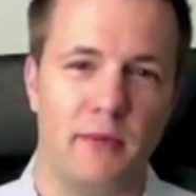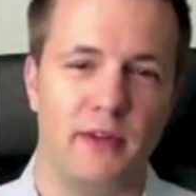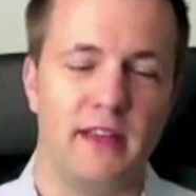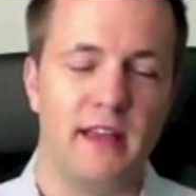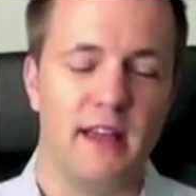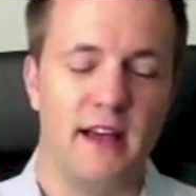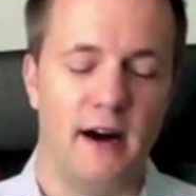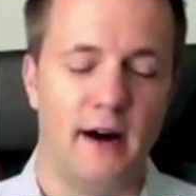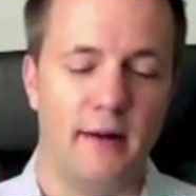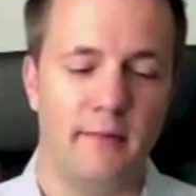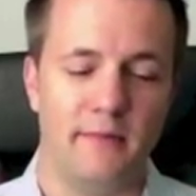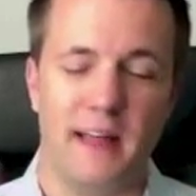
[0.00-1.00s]
But
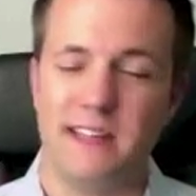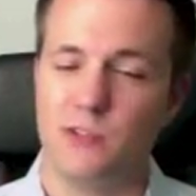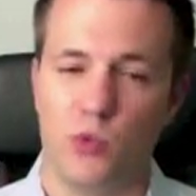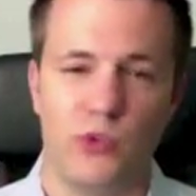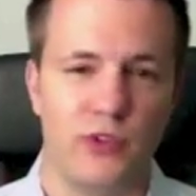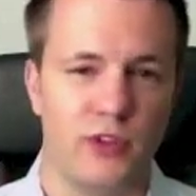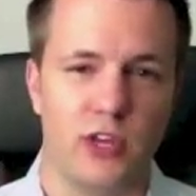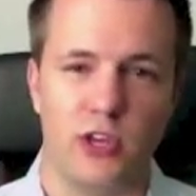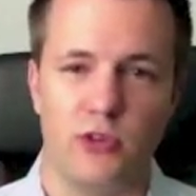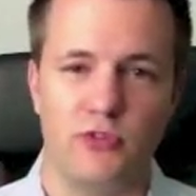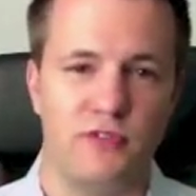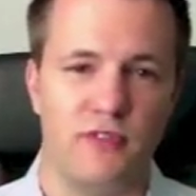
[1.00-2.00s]
that's really a
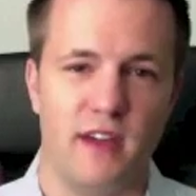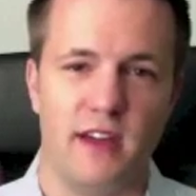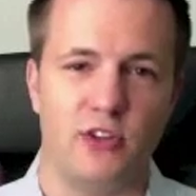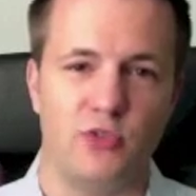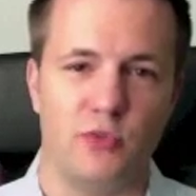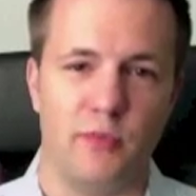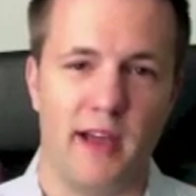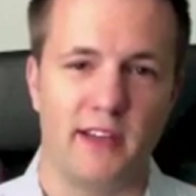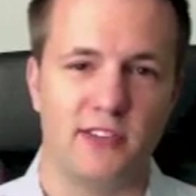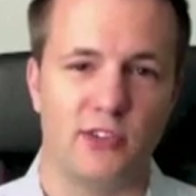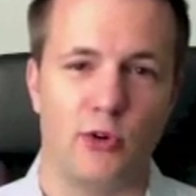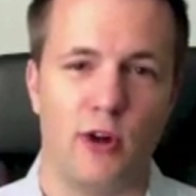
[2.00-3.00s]
huge advantage with
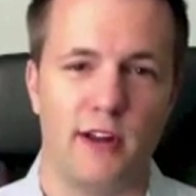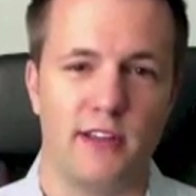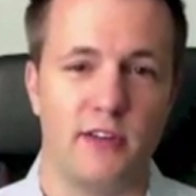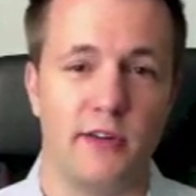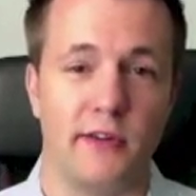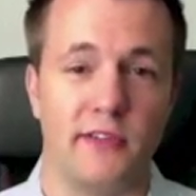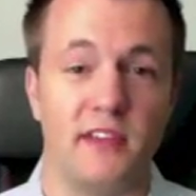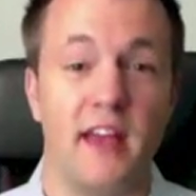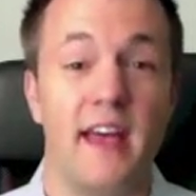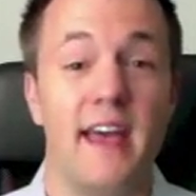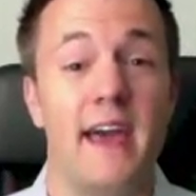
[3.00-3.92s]
banks and credit unions.